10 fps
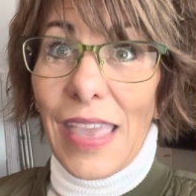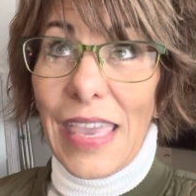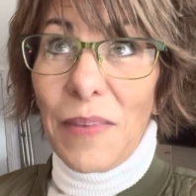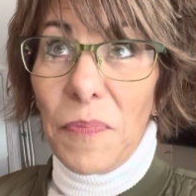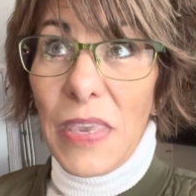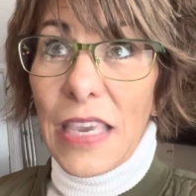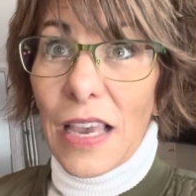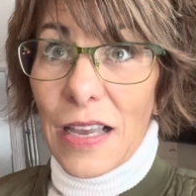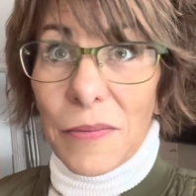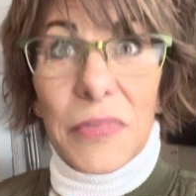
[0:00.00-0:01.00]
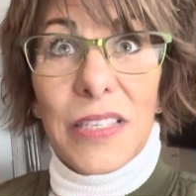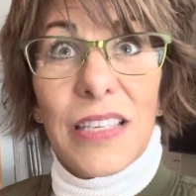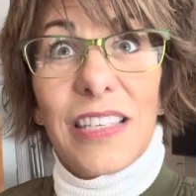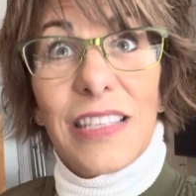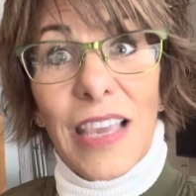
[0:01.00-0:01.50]
it becomes
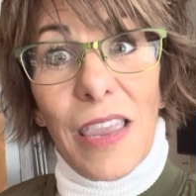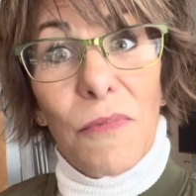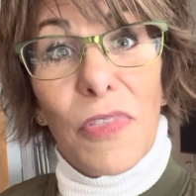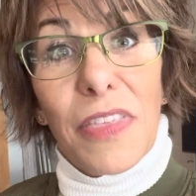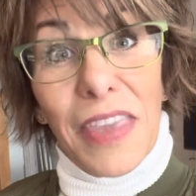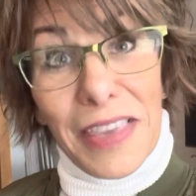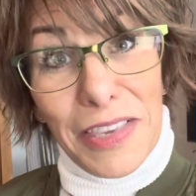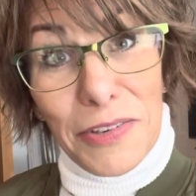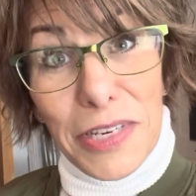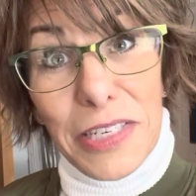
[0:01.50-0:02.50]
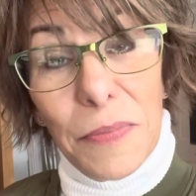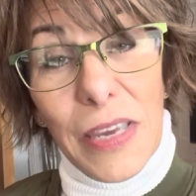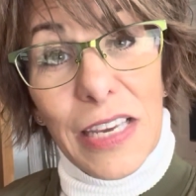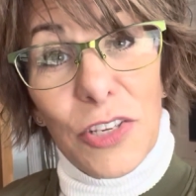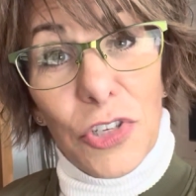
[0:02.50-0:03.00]
the same thing. You need to
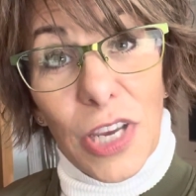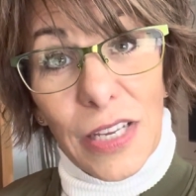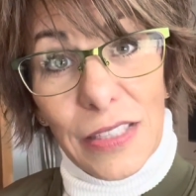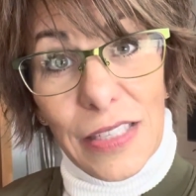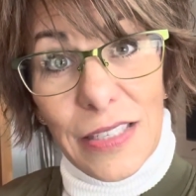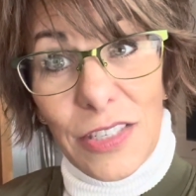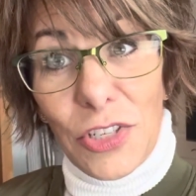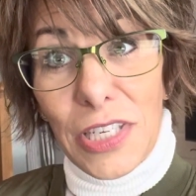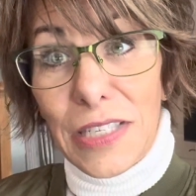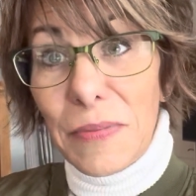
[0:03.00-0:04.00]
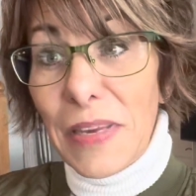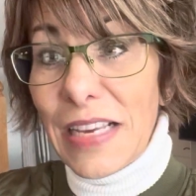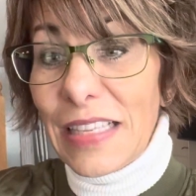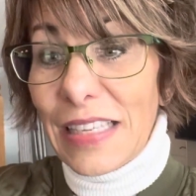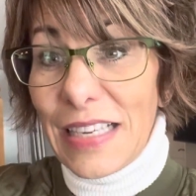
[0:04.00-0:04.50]
make a checklist. You need to make
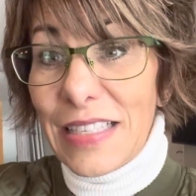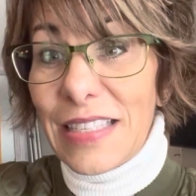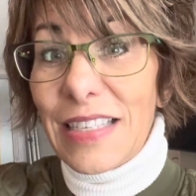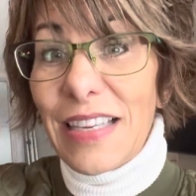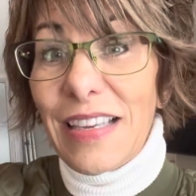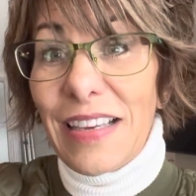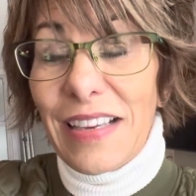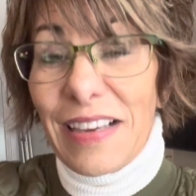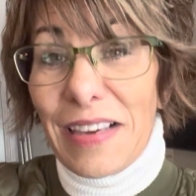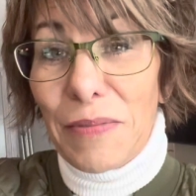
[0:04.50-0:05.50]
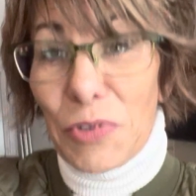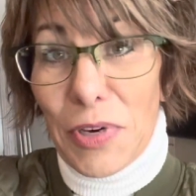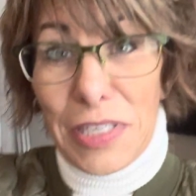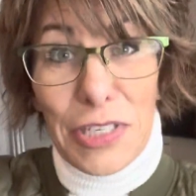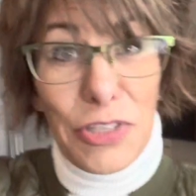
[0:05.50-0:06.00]
a list. I'm
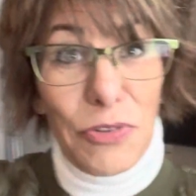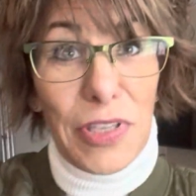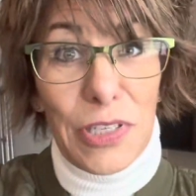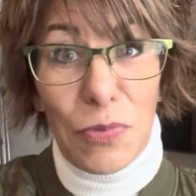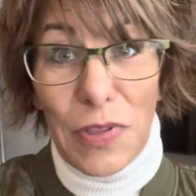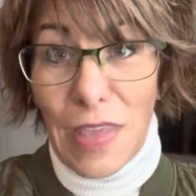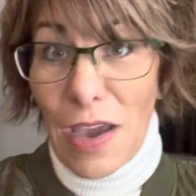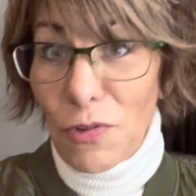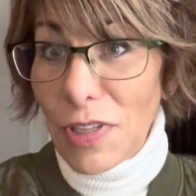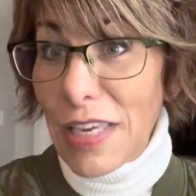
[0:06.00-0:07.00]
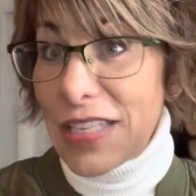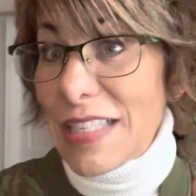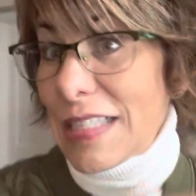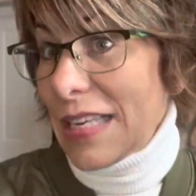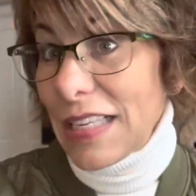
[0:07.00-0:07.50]
trying to do this without like
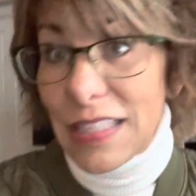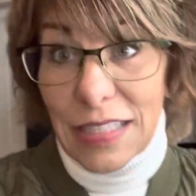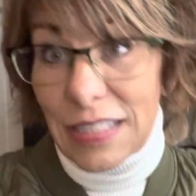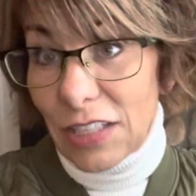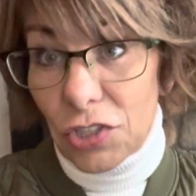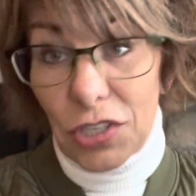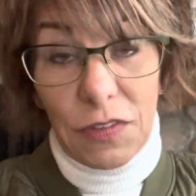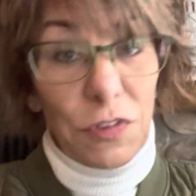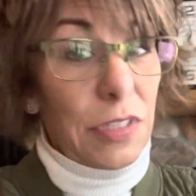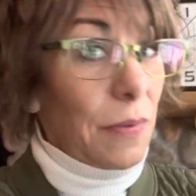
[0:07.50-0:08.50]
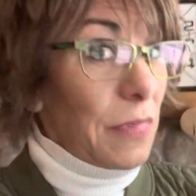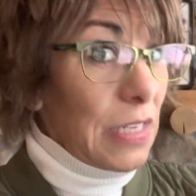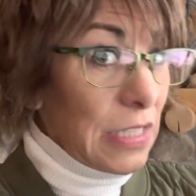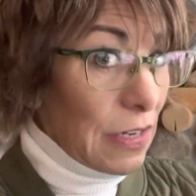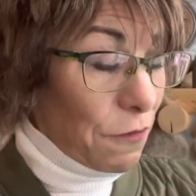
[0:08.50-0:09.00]
sitting still, just for
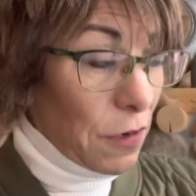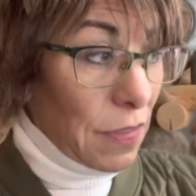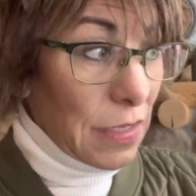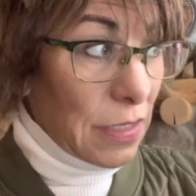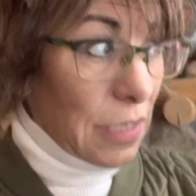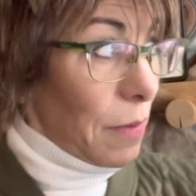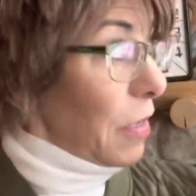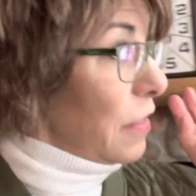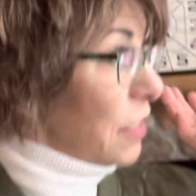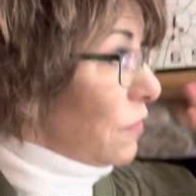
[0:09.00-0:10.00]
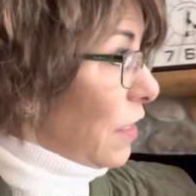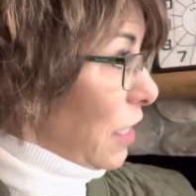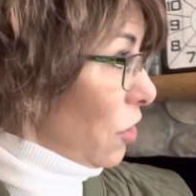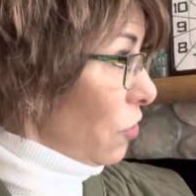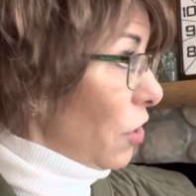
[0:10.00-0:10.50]
something different this time on this
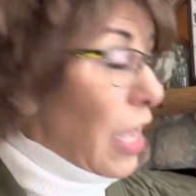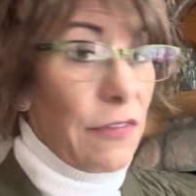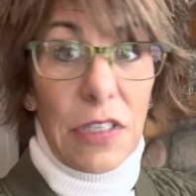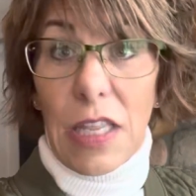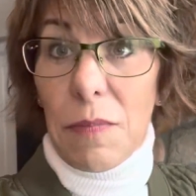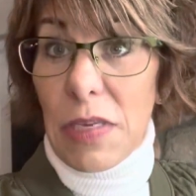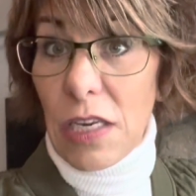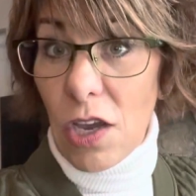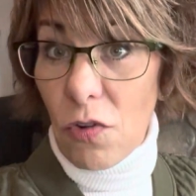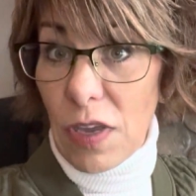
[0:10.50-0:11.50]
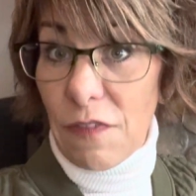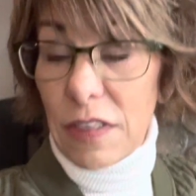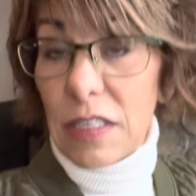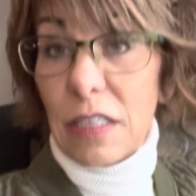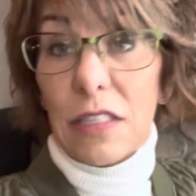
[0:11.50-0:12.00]
video. You'll have to let me know if
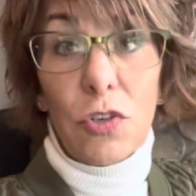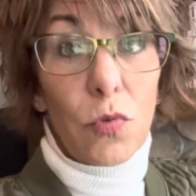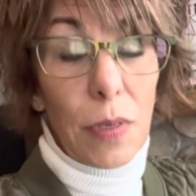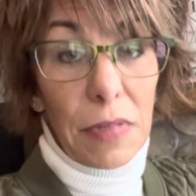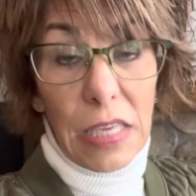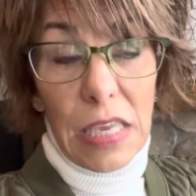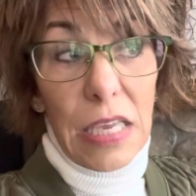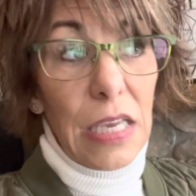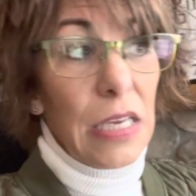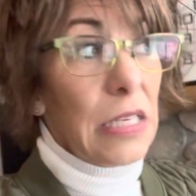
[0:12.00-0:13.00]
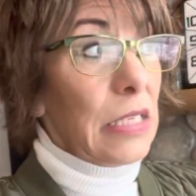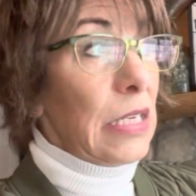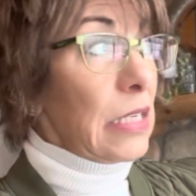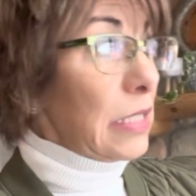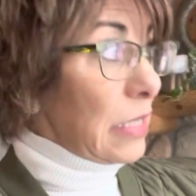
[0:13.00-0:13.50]
it's extremely
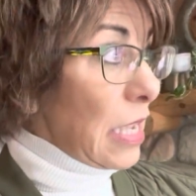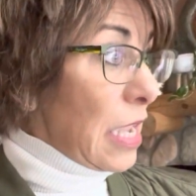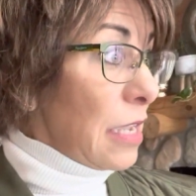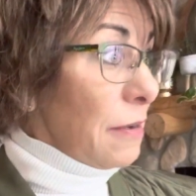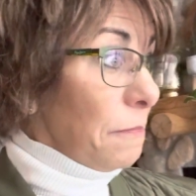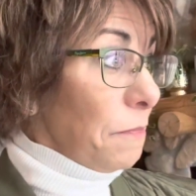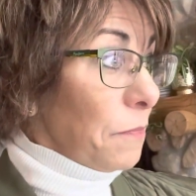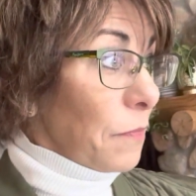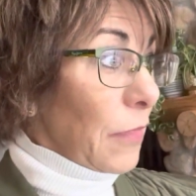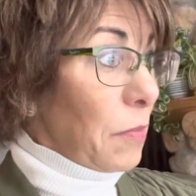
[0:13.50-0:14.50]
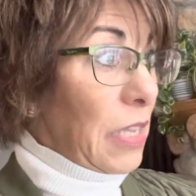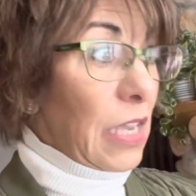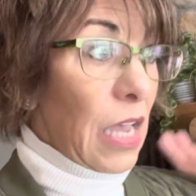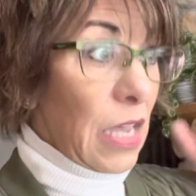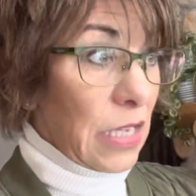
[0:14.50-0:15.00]
dizzying
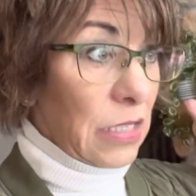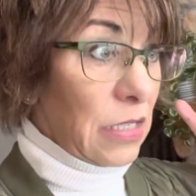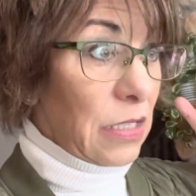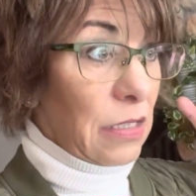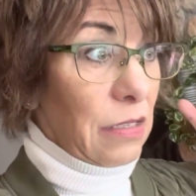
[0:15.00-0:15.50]
because